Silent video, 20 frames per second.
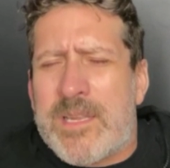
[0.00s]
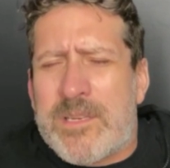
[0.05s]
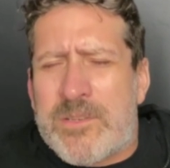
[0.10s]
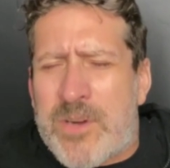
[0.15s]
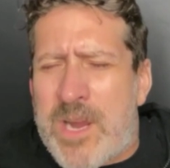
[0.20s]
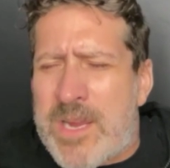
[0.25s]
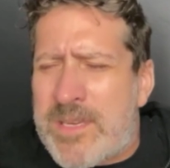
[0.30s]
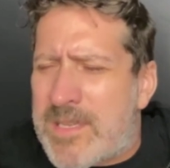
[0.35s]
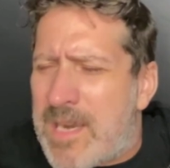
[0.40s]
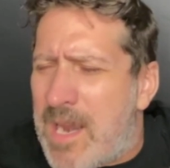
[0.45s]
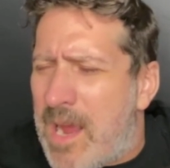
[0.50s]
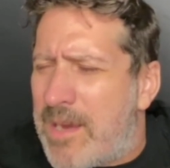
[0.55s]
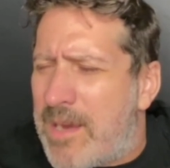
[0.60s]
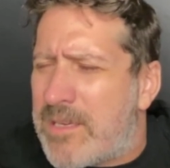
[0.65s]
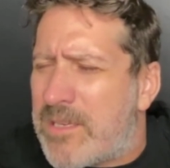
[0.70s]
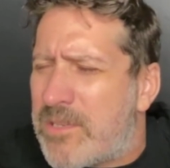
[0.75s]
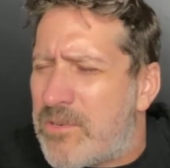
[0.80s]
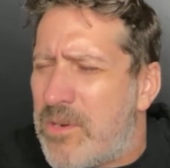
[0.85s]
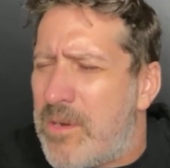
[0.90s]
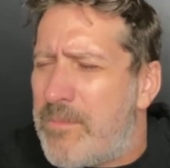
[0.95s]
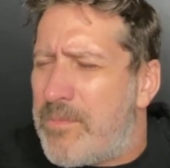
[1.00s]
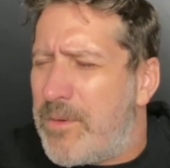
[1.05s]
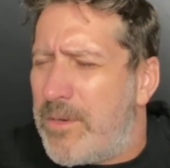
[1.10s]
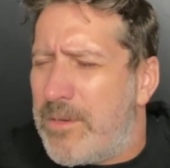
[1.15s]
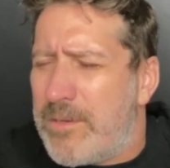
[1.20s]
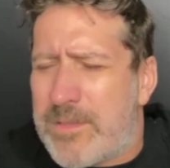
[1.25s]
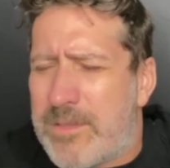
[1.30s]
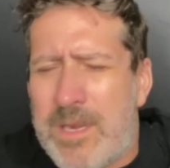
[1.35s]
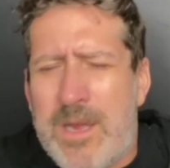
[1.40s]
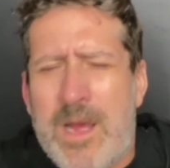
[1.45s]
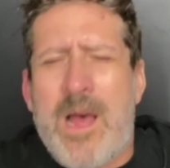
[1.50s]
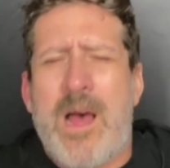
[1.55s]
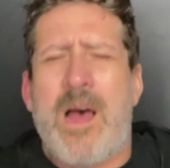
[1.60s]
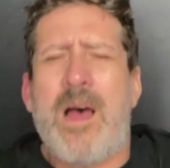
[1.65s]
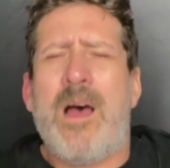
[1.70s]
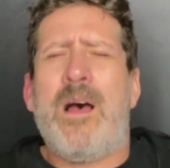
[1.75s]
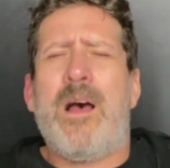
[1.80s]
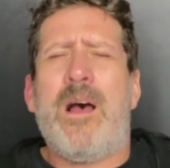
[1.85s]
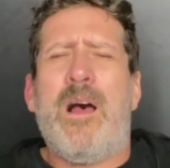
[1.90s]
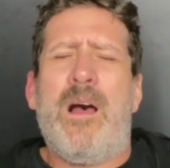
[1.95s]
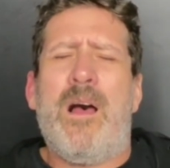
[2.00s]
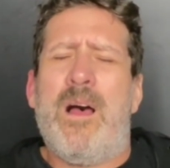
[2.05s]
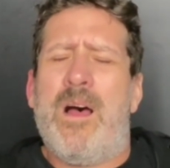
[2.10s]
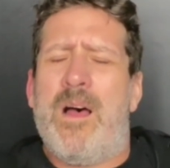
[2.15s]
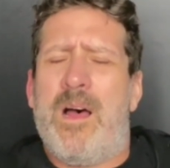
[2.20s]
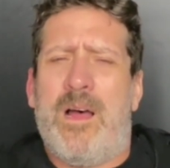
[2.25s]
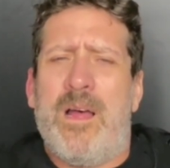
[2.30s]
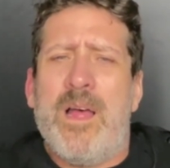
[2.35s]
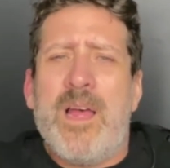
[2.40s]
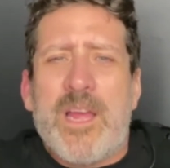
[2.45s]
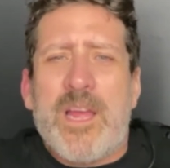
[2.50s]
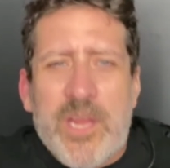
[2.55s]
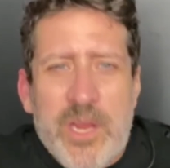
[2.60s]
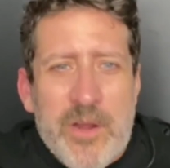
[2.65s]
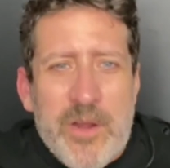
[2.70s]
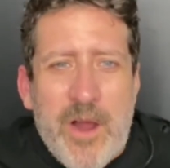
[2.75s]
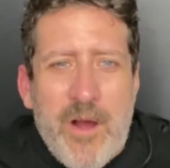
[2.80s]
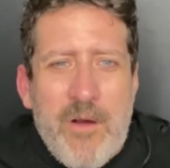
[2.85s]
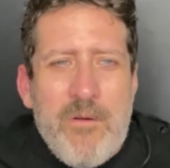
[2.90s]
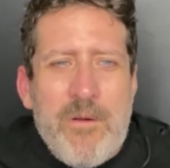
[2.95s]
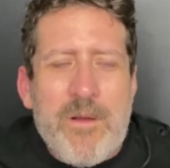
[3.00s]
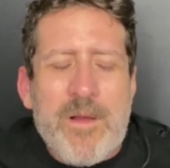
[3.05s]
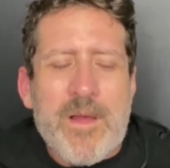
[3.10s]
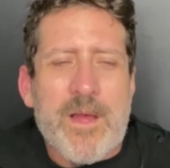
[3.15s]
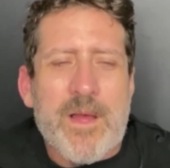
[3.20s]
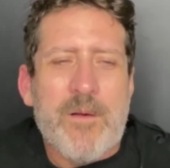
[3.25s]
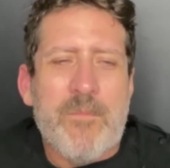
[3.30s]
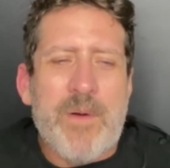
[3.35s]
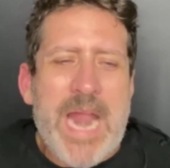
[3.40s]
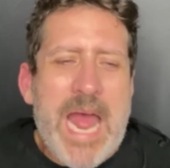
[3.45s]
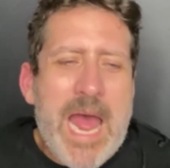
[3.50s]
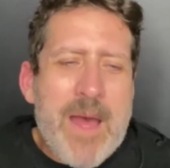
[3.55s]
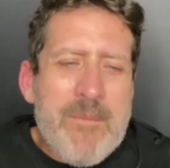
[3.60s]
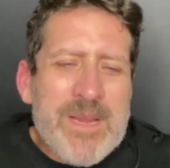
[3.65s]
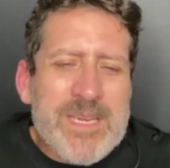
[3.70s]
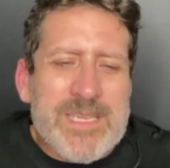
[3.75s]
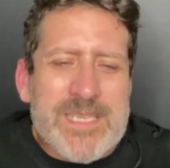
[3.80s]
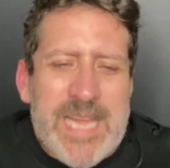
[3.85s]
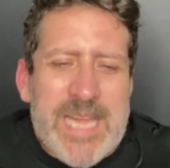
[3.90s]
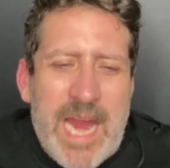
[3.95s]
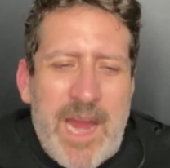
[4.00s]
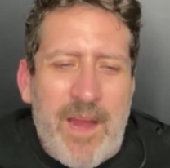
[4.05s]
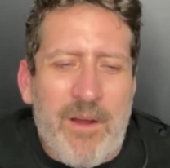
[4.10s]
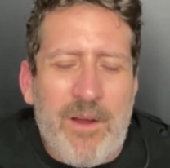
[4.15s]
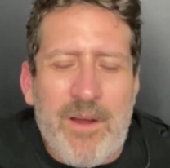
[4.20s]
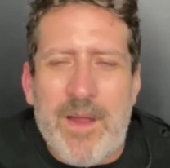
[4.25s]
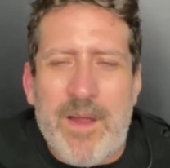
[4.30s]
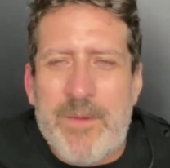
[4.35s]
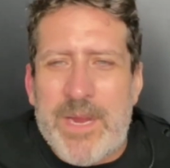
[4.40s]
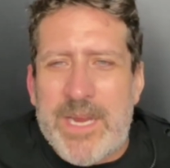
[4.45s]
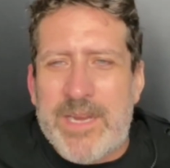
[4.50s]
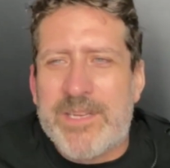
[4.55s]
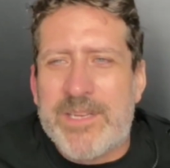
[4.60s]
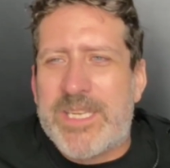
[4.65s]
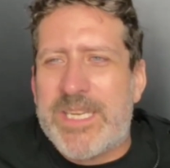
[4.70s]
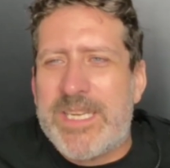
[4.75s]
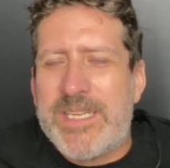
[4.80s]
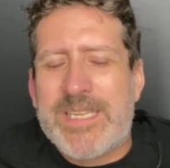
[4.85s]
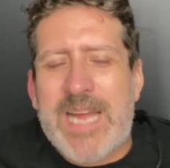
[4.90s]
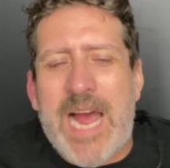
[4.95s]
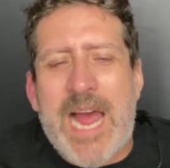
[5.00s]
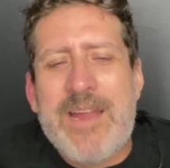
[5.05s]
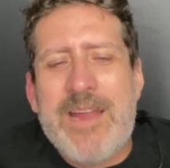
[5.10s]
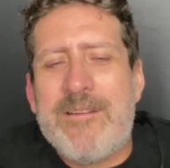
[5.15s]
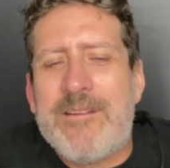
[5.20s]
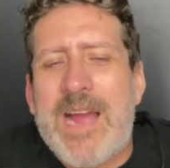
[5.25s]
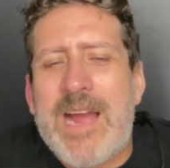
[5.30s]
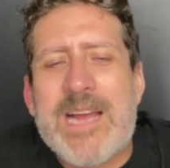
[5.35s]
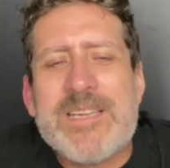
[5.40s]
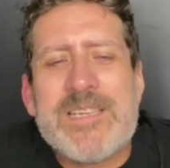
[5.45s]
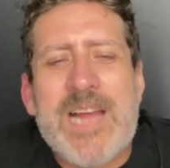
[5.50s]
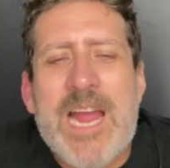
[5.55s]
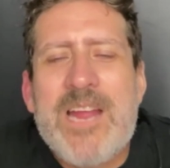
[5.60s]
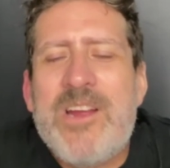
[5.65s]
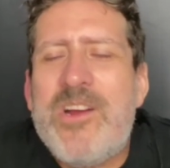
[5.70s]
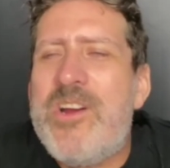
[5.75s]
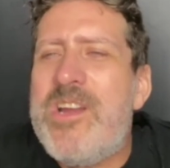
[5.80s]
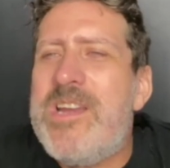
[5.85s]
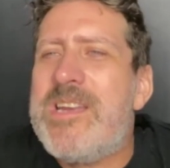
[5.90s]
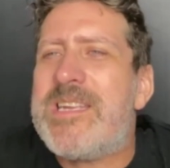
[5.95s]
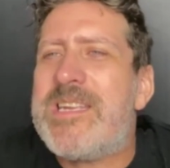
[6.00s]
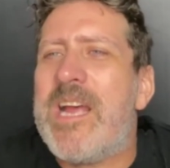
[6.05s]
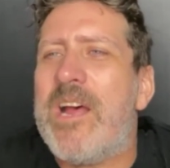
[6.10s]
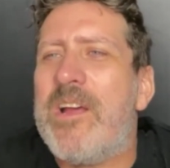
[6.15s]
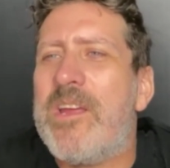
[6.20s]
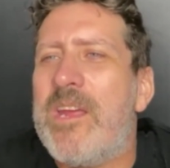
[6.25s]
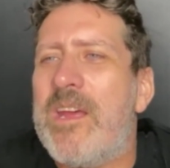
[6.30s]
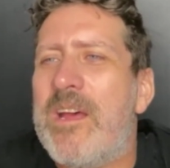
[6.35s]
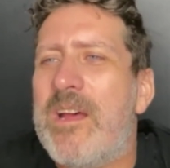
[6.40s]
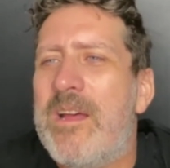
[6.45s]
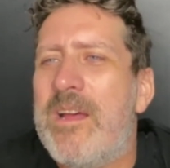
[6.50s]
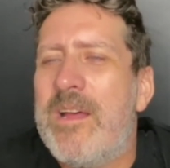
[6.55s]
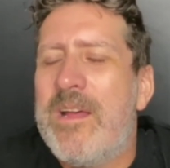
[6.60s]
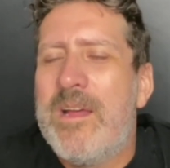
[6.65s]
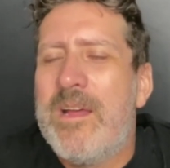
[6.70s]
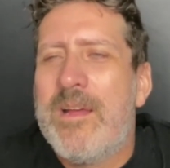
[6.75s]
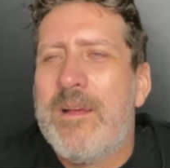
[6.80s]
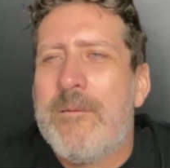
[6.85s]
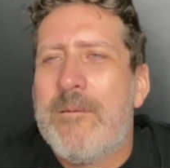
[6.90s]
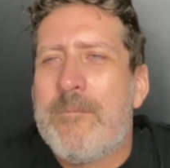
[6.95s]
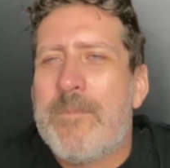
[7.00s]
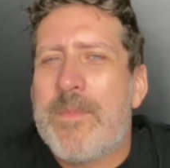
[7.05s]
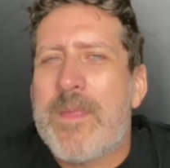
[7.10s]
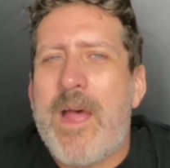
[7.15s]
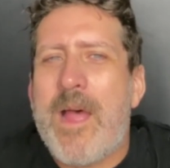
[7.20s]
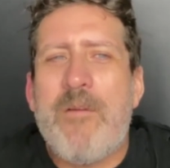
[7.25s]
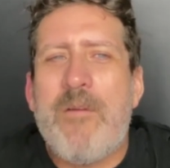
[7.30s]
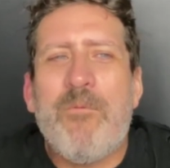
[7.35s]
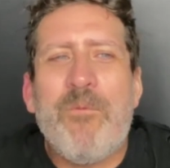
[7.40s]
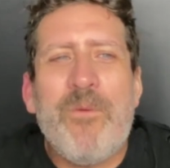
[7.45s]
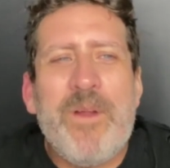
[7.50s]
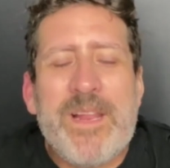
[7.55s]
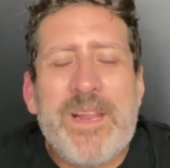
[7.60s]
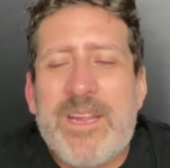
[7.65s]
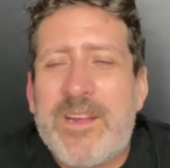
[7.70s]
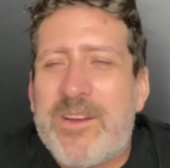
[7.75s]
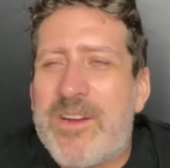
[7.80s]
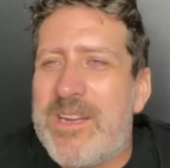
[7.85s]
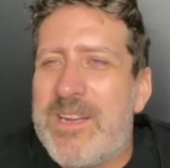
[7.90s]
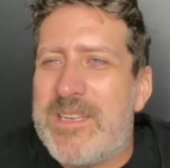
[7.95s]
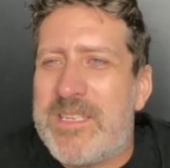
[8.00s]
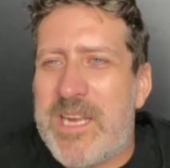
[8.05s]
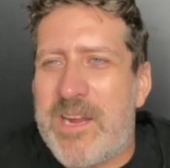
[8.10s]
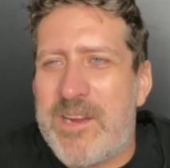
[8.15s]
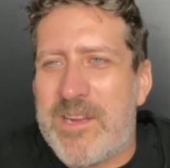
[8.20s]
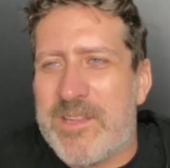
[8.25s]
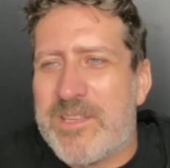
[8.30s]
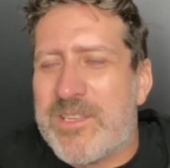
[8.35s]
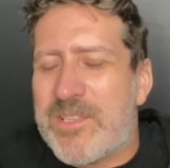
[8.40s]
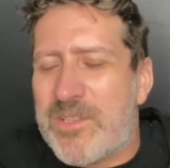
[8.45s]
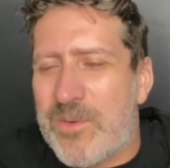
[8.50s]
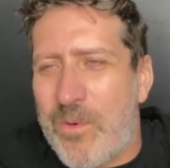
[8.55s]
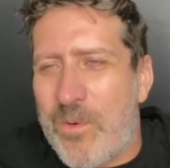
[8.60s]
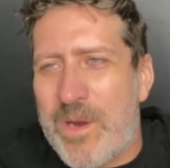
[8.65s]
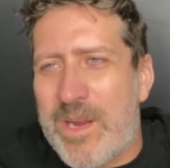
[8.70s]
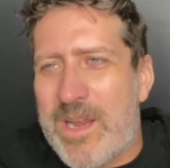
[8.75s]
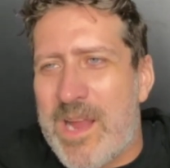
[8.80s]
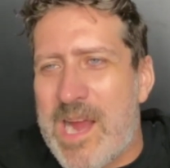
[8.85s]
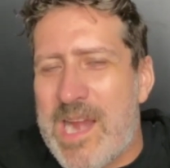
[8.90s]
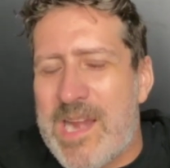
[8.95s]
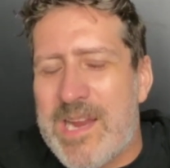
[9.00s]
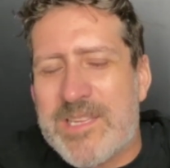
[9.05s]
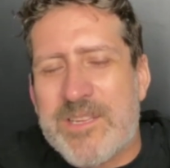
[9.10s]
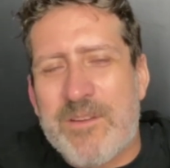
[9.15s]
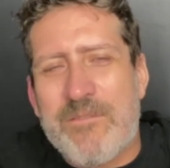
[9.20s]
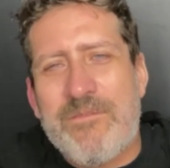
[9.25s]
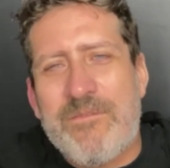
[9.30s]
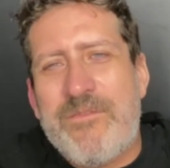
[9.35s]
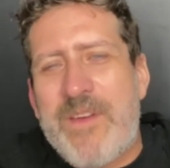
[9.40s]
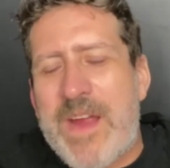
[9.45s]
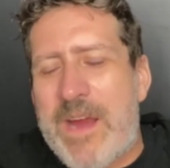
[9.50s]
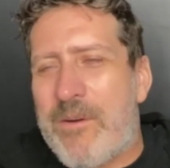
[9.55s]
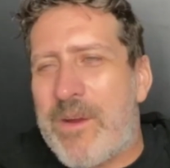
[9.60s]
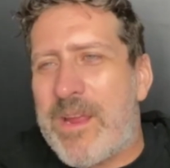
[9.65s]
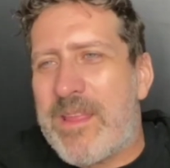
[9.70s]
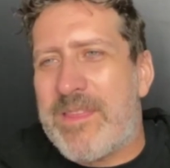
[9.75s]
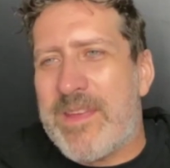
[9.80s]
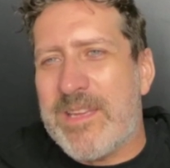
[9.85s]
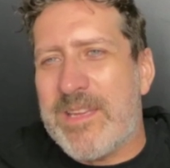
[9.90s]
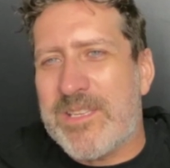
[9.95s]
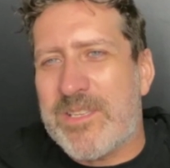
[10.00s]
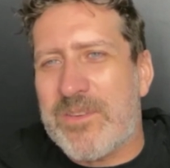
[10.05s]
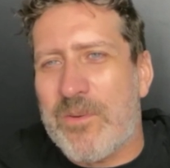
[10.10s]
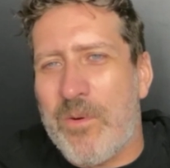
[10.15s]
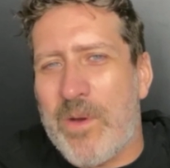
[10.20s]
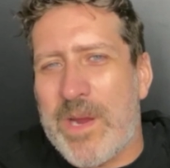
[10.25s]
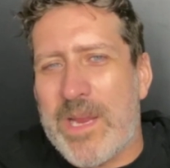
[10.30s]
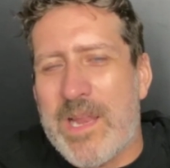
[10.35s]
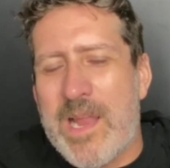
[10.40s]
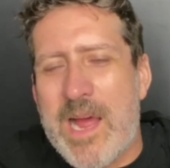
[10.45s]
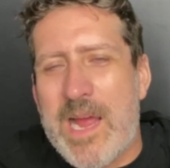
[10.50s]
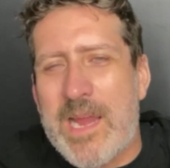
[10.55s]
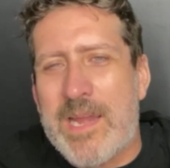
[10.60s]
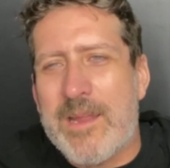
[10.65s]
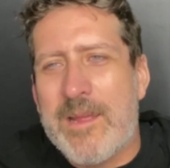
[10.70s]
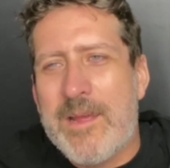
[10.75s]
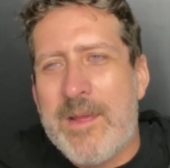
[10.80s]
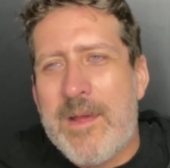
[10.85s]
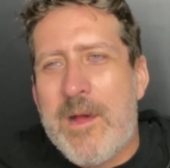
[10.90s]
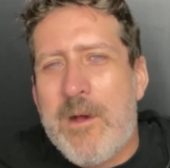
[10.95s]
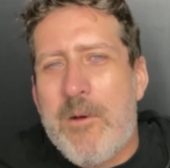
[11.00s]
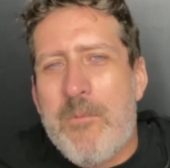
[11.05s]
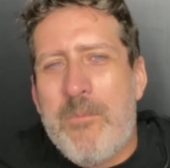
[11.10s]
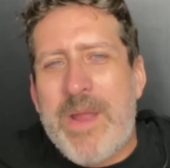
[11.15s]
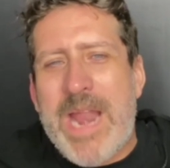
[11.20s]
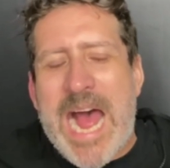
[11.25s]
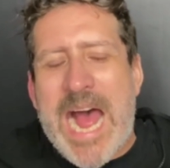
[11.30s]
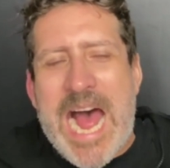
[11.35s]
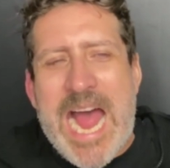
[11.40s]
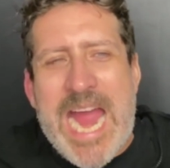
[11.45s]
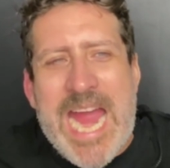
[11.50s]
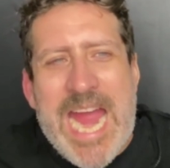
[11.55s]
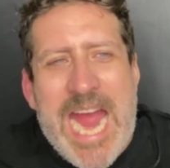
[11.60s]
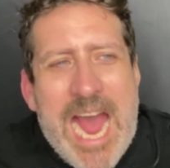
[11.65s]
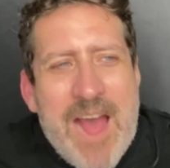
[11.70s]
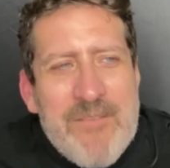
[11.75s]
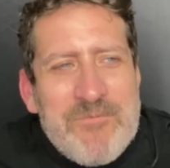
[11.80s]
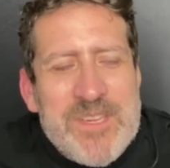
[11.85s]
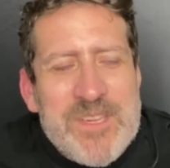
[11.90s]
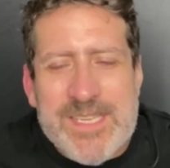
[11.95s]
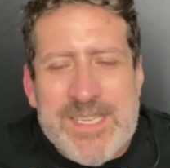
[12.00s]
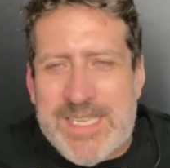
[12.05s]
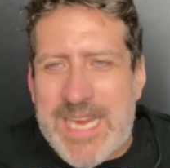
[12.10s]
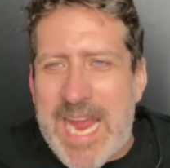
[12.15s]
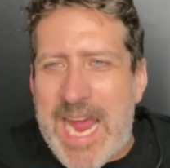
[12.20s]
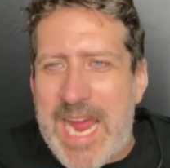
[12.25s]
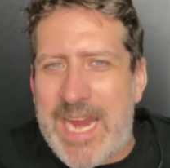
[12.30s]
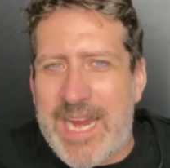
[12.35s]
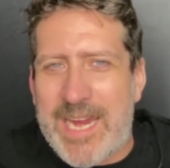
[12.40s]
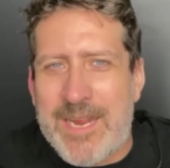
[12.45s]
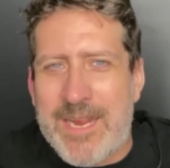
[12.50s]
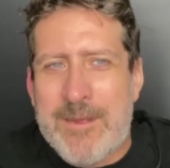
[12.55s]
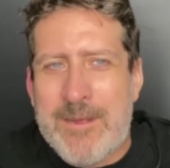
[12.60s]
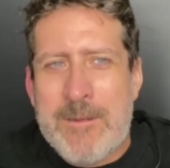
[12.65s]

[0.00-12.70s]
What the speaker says: dress like strippers. But Emma's there. I mean, I couldn't tell you. I really couldn't tell you the storyline. It's a very thin storyline, but I have to say,